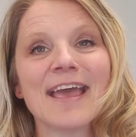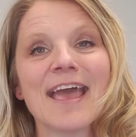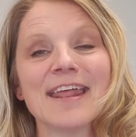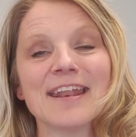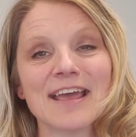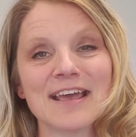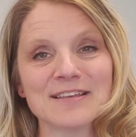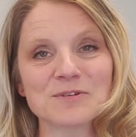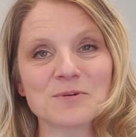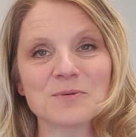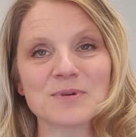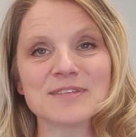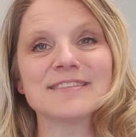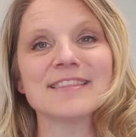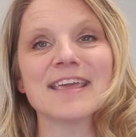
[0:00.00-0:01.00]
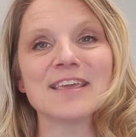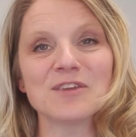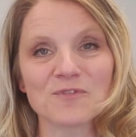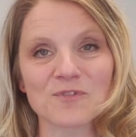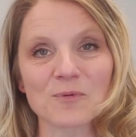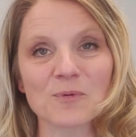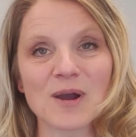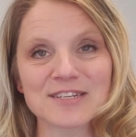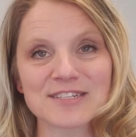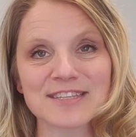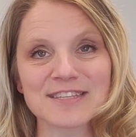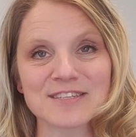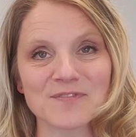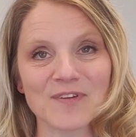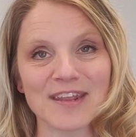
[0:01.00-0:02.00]
And as always, thank you for watching
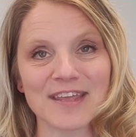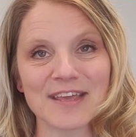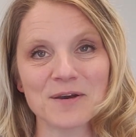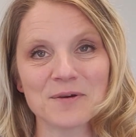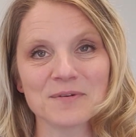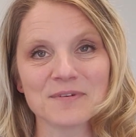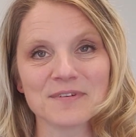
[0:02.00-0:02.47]
this video.